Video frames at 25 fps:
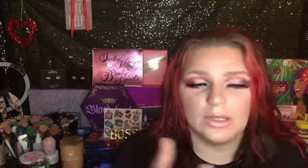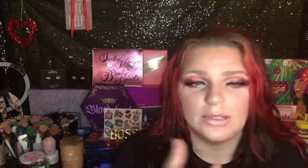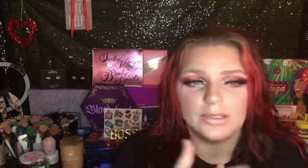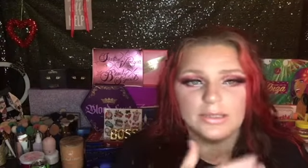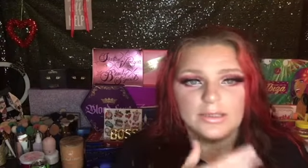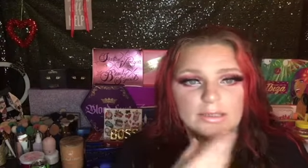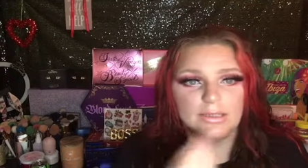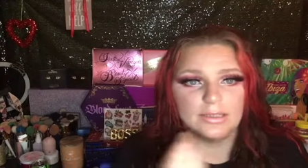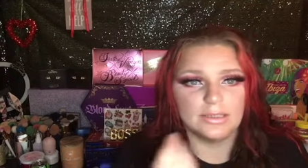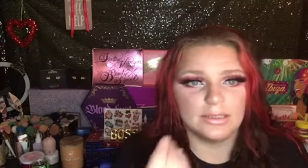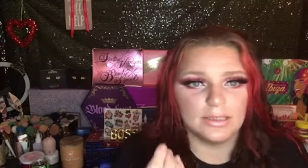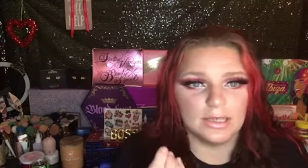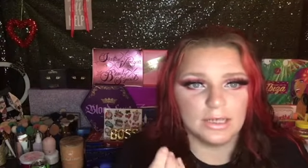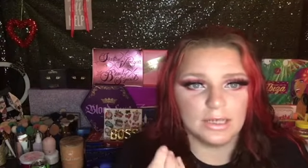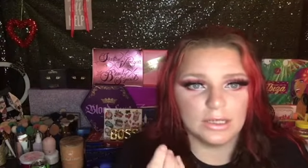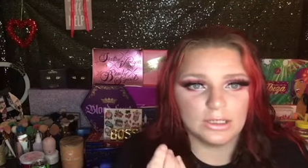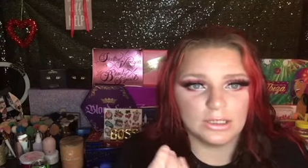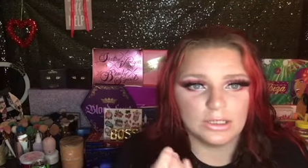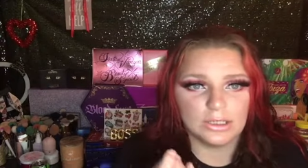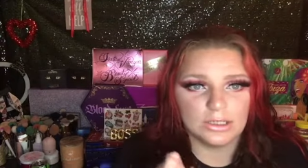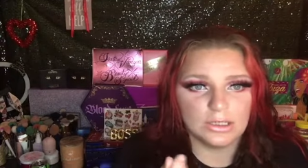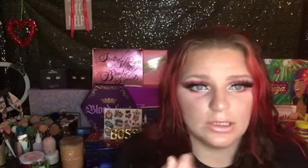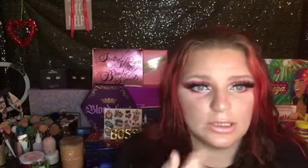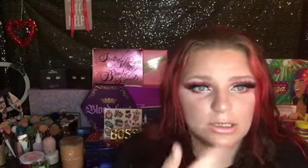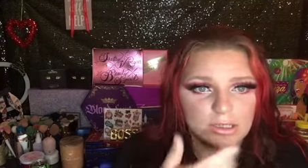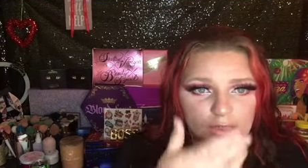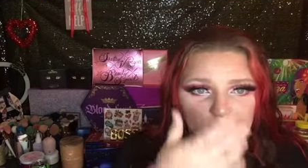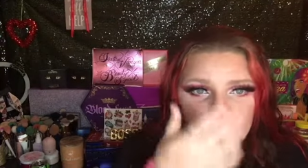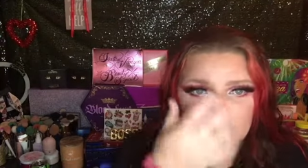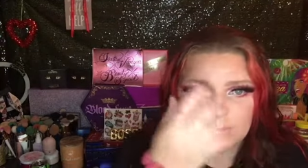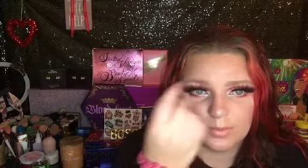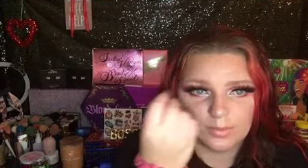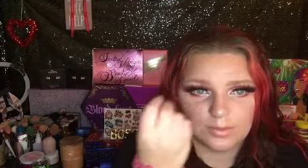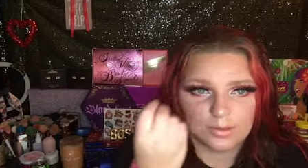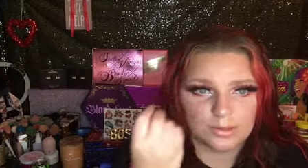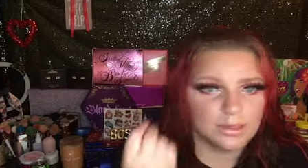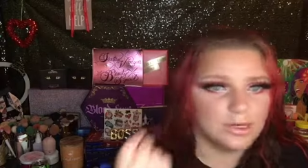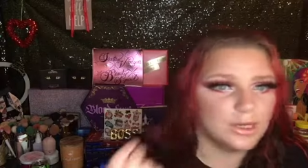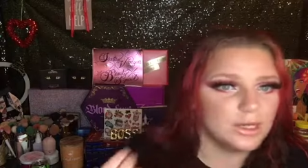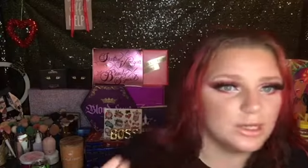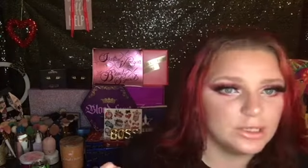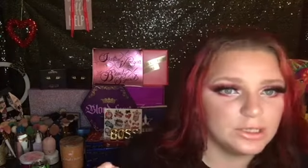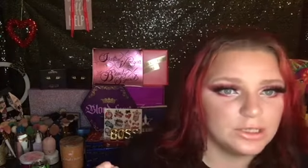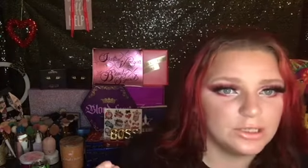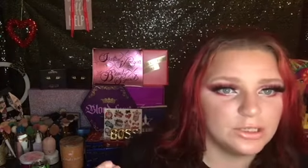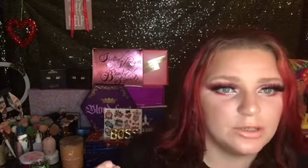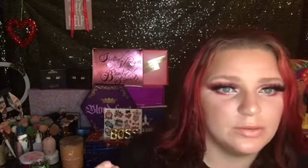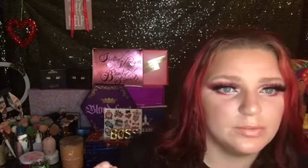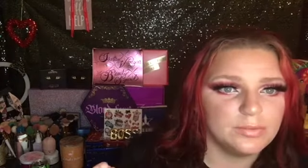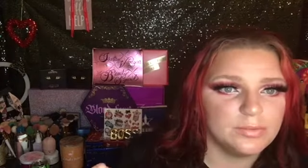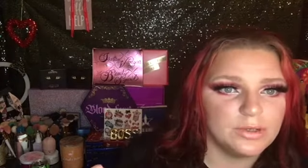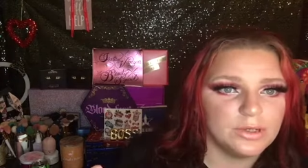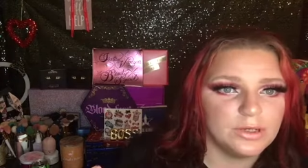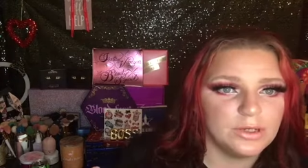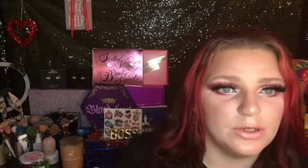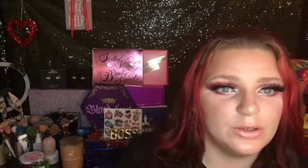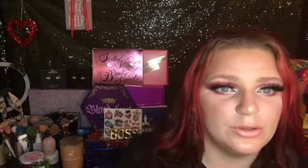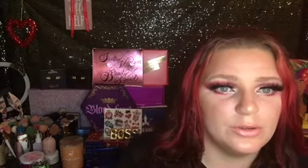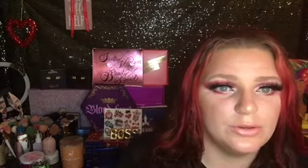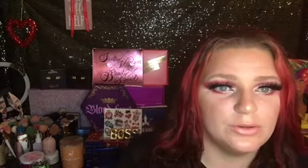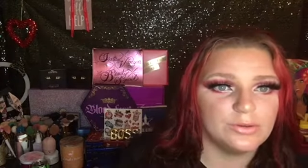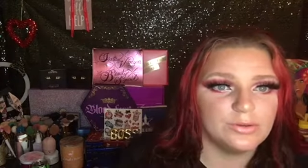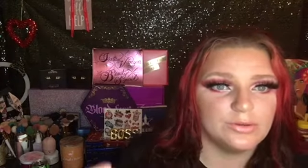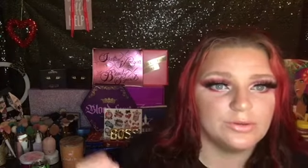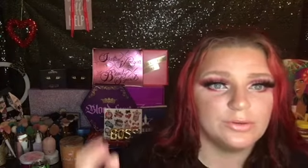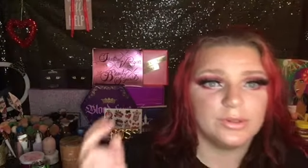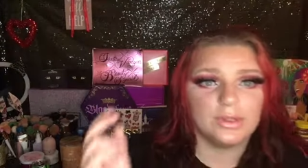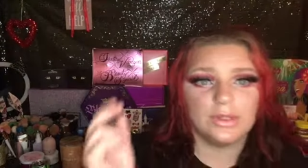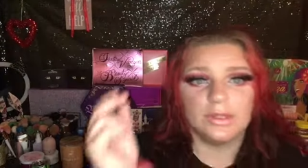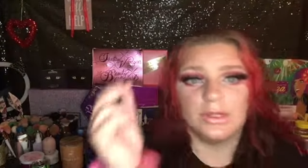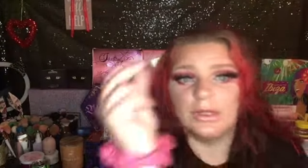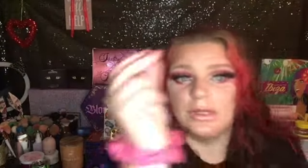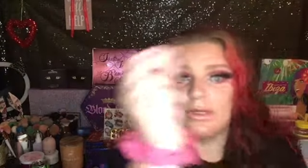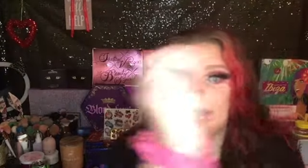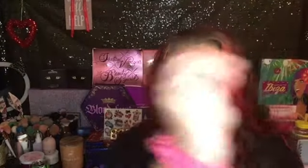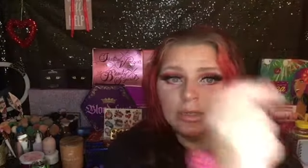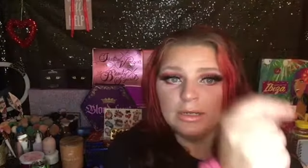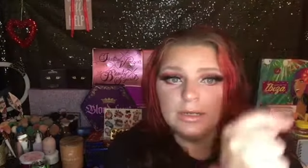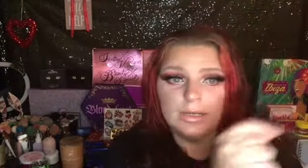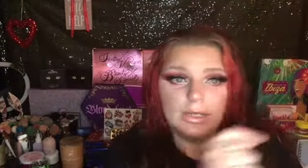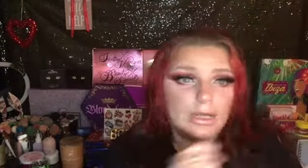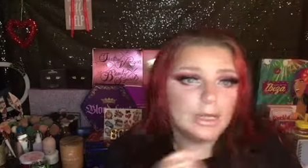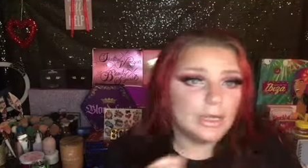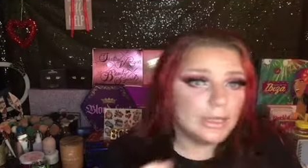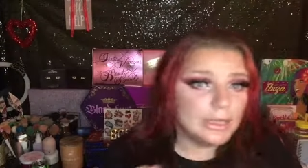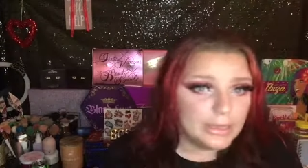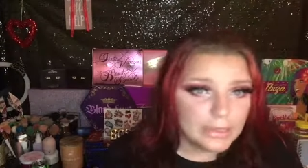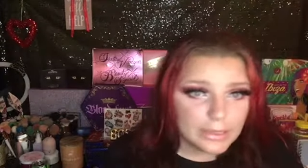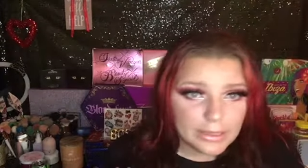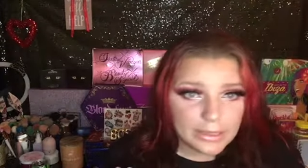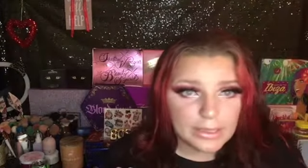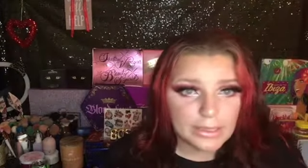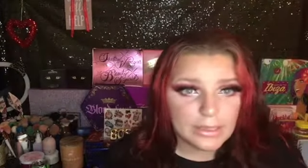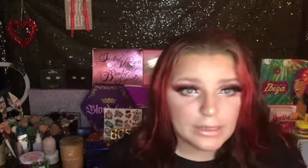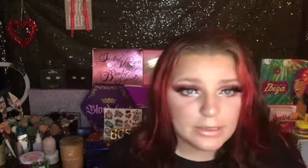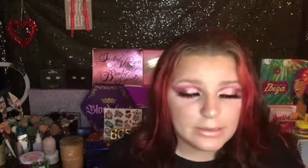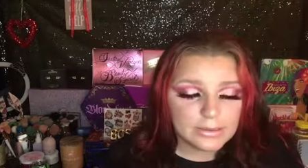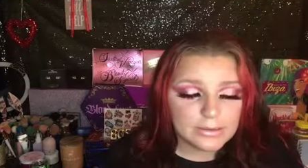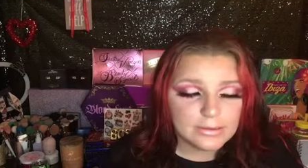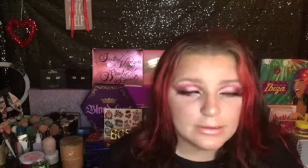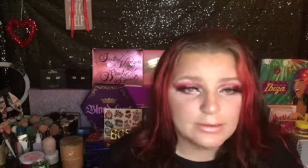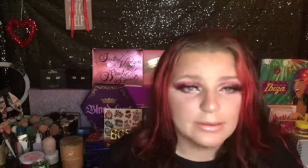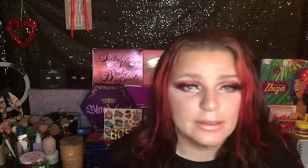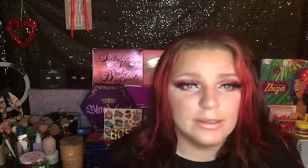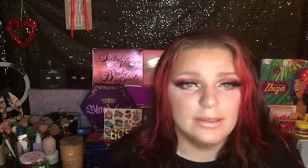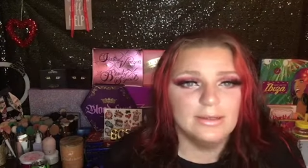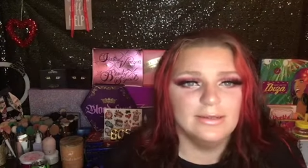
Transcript: Snatched it up. Snatched up my nose. Yes.